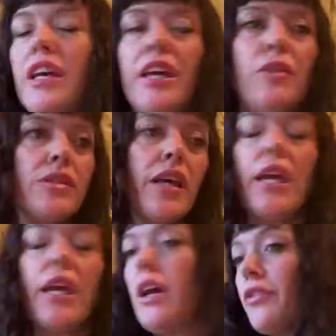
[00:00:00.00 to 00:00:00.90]
it was
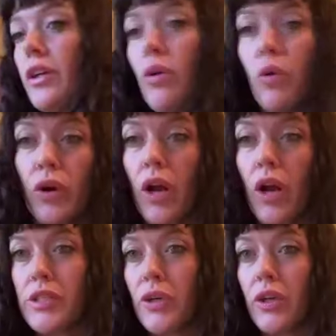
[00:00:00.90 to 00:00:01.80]
like every corner I
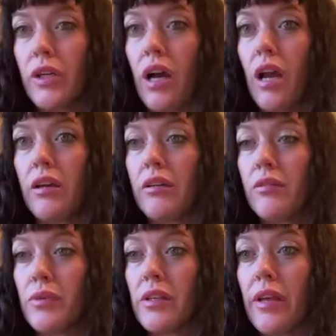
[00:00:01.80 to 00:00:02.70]
took, I
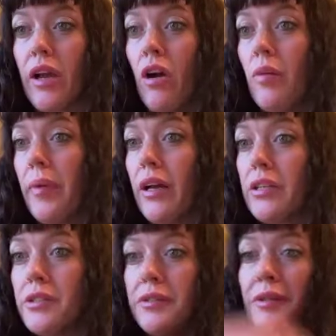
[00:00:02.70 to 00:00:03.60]
was like, oh my
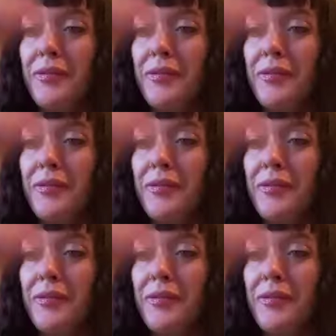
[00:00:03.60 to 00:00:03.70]
gosh,